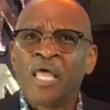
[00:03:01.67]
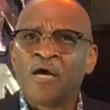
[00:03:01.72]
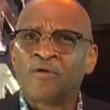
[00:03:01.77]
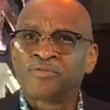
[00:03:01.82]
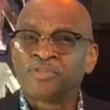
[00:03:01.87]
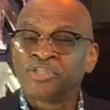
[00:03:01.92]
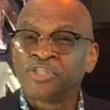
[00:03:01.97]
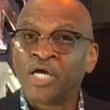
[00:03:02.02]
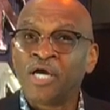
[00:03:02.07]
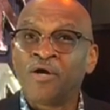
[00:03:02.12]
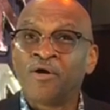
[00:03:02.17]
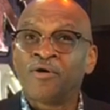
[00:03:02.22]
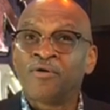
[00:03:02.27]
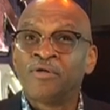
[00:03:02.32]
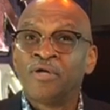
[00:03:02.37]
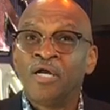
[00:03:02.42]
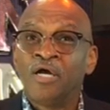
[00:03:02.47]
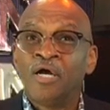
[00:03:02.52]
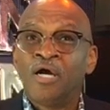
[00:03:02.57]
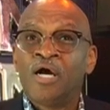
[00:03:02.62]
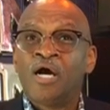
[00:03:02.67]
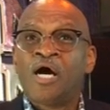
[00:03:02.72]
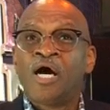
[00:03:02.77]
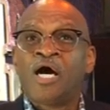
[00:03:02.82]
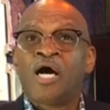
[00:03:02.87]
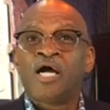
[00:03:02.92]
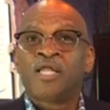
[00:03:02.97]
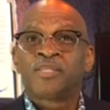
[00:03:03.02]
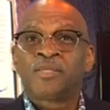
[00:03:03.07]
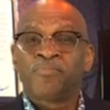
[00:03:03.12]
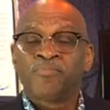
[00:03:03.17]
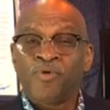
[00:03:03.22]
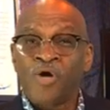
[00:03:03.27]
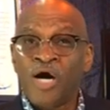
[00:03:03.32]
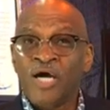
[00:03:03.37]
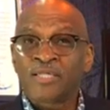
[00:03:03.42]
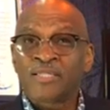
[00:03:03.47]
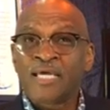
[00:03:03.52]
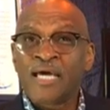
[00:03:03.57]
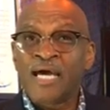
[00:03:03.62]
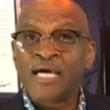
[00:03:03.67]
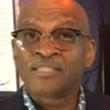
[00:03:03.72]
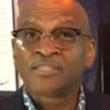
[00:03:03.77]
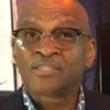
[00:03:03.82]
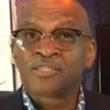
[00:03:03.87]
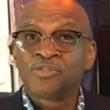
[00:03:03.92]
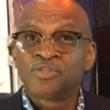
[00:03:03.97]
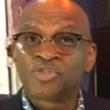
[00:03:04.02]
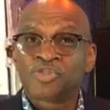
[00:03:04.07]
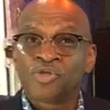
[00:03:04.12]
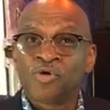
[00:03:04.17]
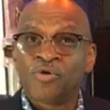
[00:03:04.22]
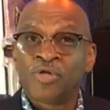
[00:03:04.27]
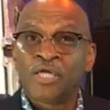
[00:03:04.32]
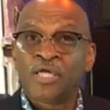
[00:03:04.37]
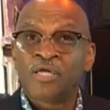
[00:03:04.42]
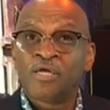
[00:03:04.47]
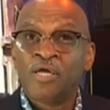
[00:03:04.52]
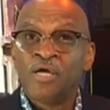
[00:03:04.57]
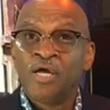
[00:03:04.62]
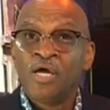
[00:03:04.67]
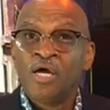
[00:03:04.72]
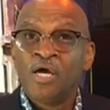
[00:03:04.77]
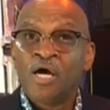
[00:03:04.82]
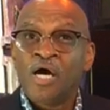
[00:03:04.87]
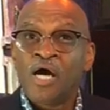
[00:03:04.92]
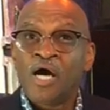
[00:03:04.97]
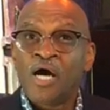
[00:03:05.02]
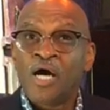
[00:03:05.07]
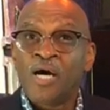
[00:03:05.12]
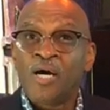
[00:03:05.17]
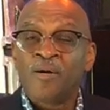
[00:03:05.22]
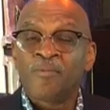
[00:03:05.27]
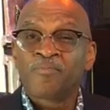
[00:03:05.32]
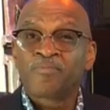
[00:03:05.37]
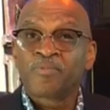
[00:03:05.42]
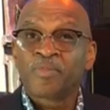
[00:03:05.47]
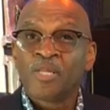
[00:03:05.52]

have shared uh, the broadcast concerning uh,